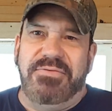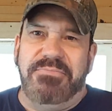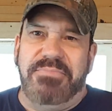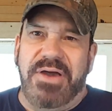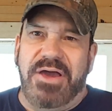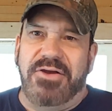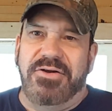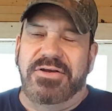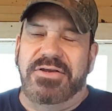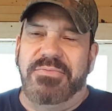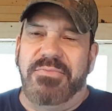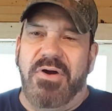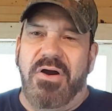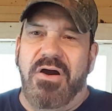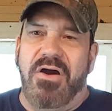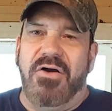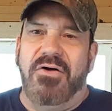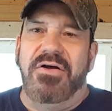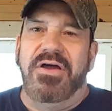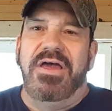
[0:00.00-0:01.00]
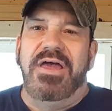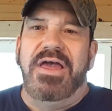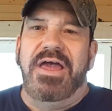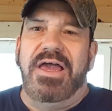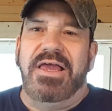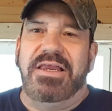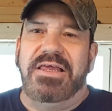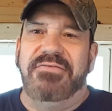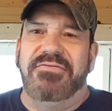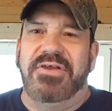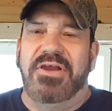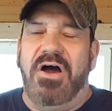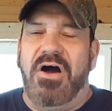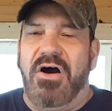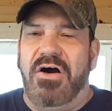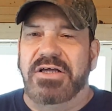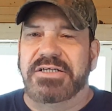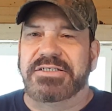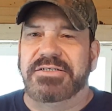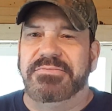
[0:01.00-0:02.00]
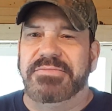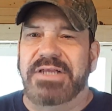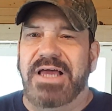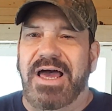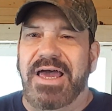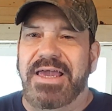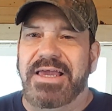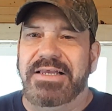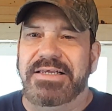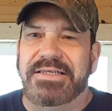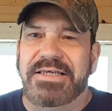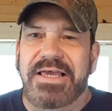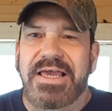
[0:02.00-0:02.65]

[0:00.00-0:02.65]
better tomorrow and even awesome night.